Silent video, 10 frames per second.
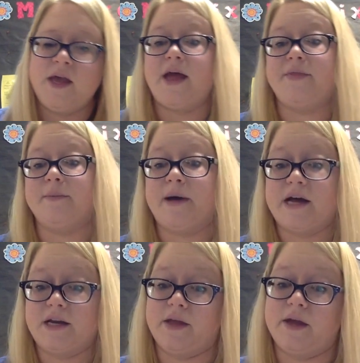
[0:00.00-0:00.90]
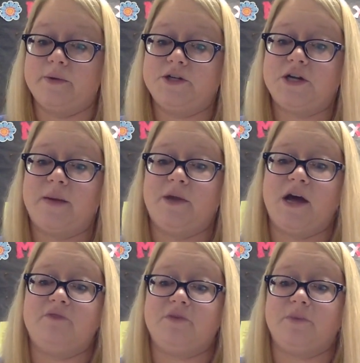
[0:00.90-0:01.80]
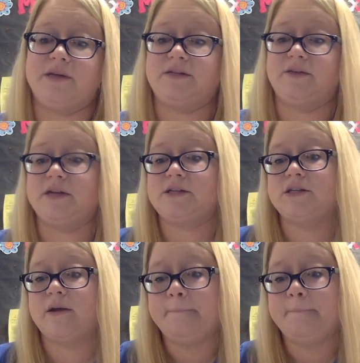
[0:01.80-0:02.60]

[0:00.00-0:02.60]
and the body language coming off the rest of us.